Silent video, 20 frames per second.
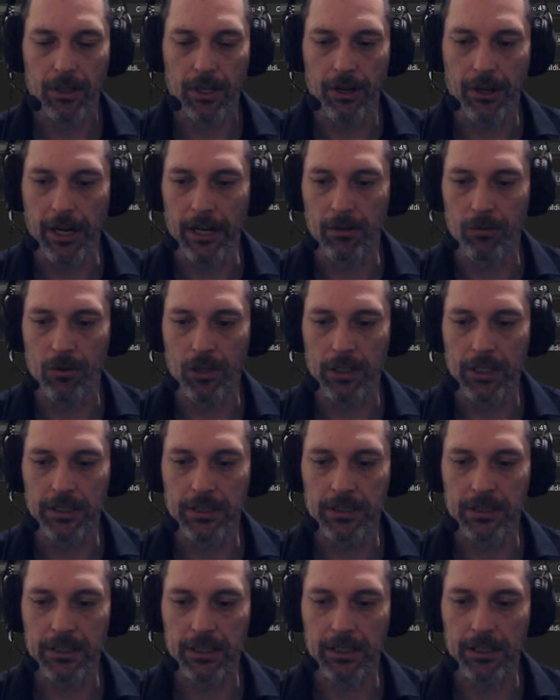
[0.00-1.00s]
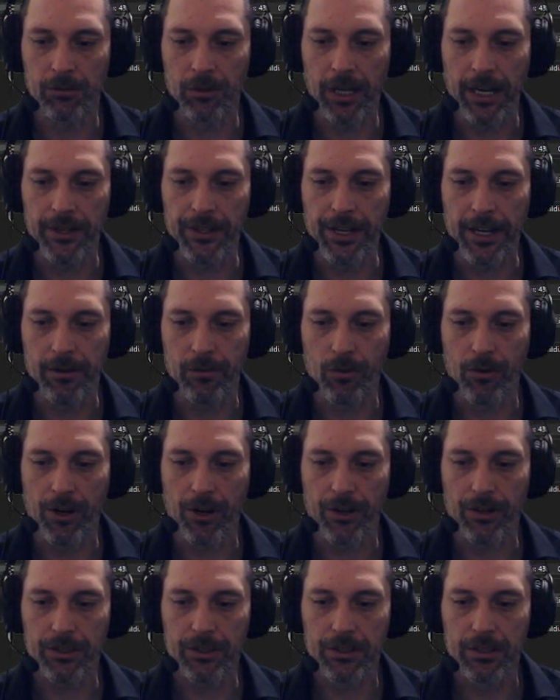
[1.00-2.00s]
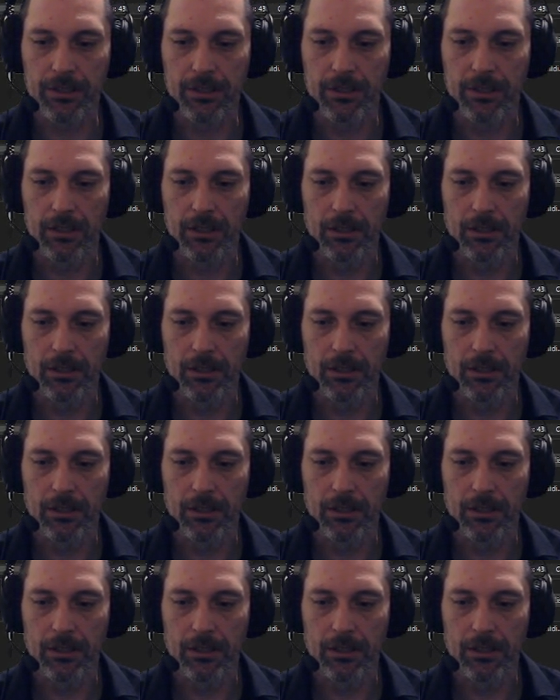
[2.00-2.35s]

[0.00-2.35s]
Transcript: All right, well, let's see how that works.